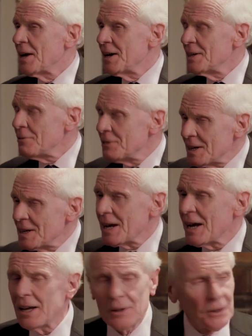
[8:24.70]
And if they
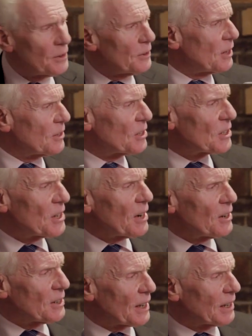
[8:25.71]
can, there's a
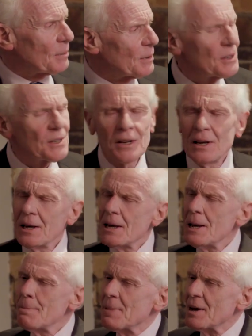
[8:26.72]
second element,
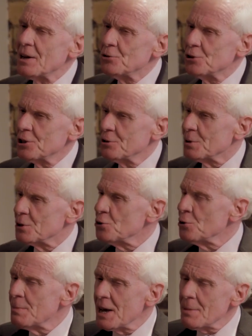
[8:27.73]
impaired judgment.
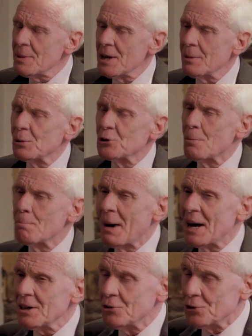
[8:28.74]
You may be able to
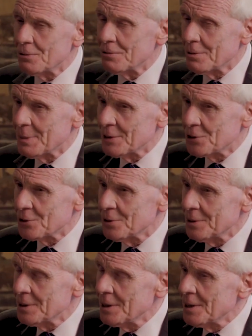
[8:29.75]
manage
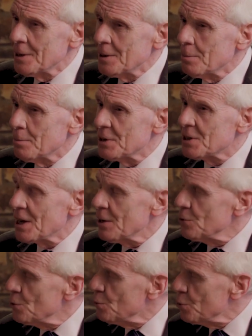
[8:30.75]
information, but
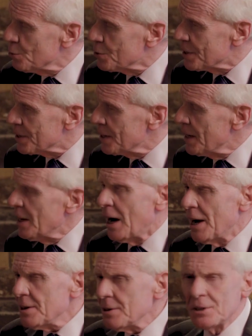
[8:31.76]
can you use it?
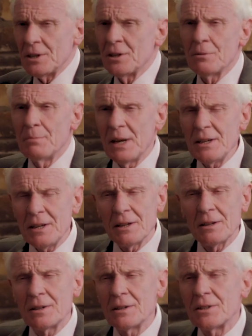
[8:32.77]
I can think of
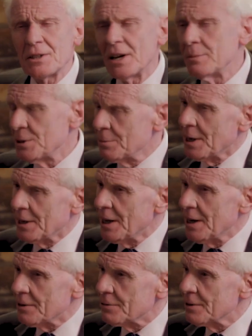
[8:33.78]
many times in my
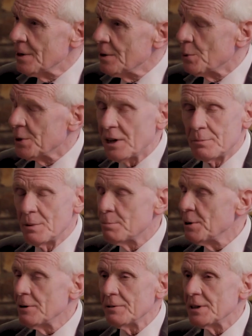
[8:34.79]
life when I've been
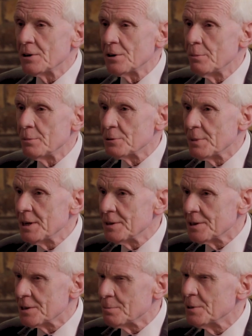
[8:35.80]
perfectly compos
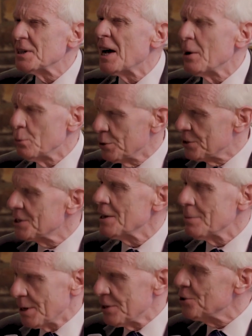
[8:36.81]
mentis, but I would
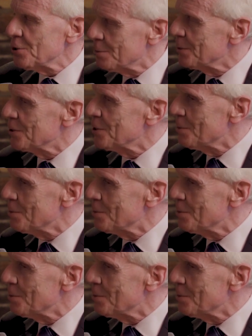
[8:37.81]
say my judgment has